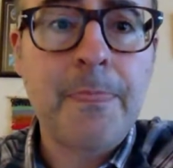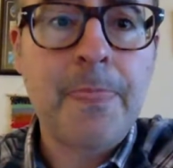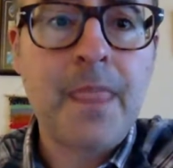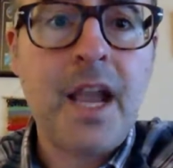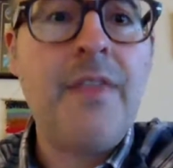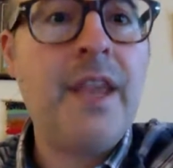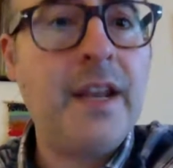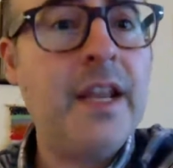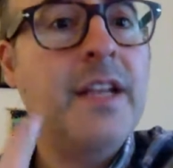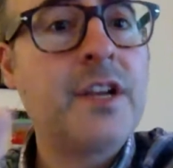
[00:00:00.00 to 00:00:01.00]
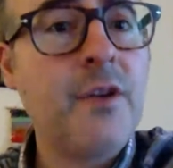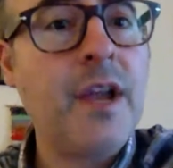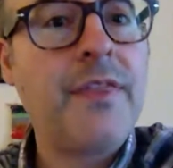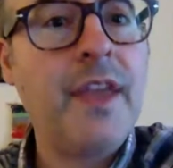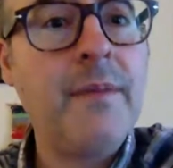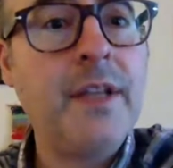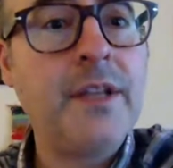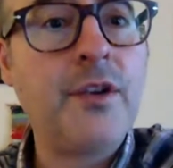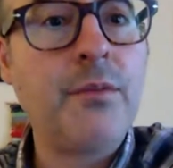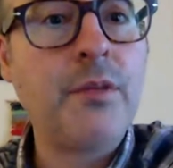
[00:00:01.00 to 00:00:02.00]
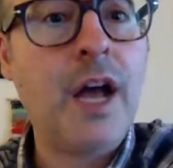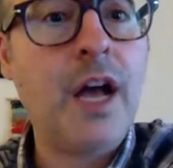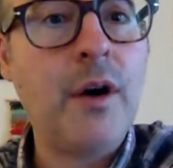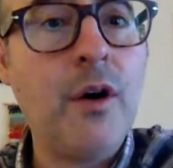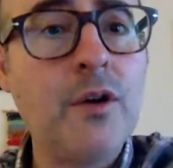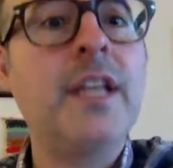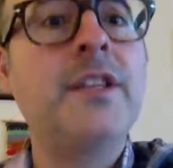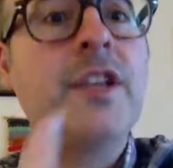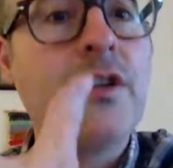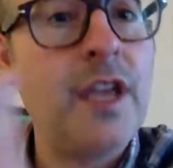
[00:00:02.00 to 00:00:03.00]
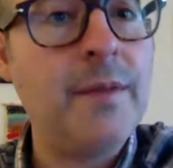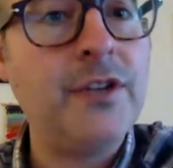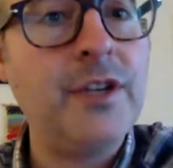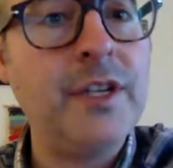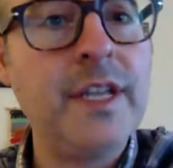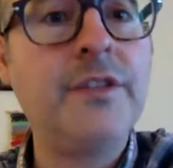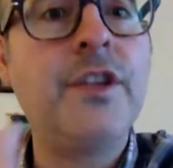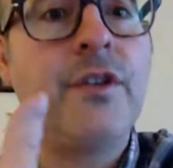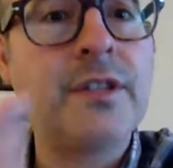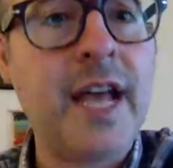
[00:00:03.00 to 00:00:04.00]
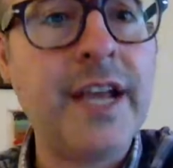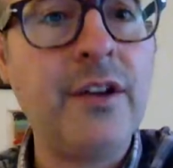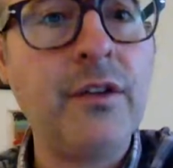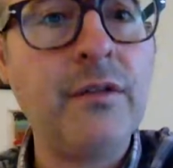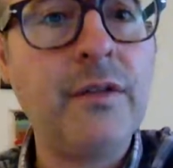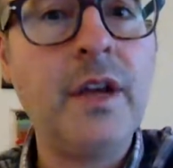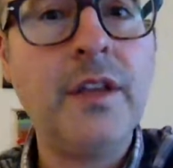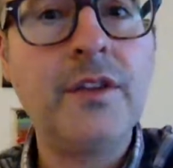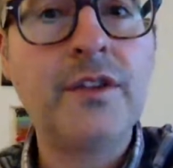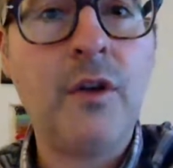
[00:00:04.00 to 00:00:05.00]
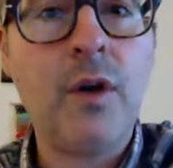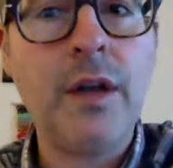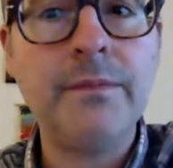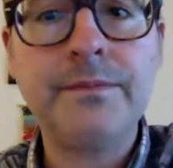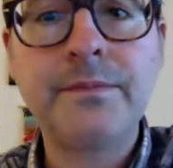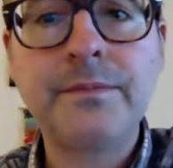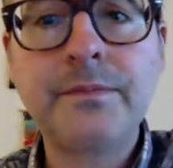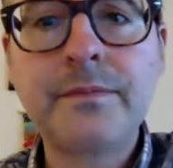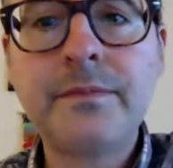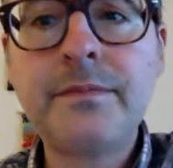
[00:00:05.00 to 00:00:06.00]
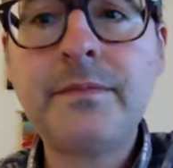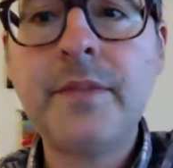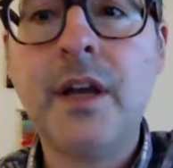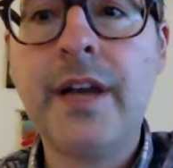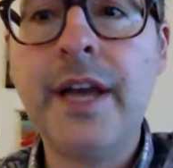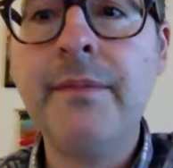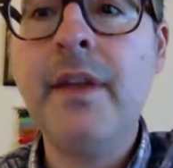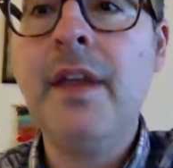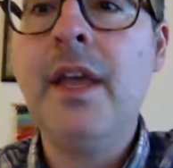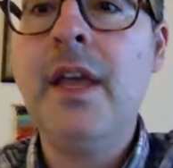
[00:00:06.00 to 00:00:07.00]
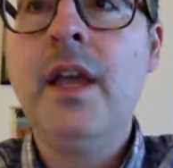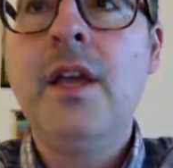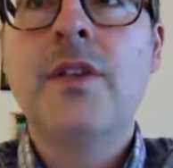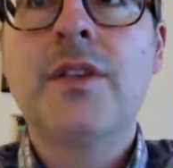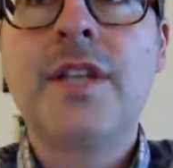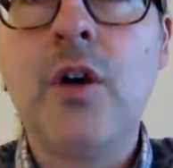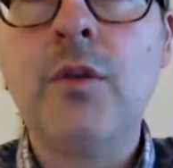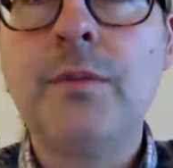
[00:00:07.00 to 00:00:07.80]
And then integrate them into your blog post, into your images, into your title, and so on. Okay? So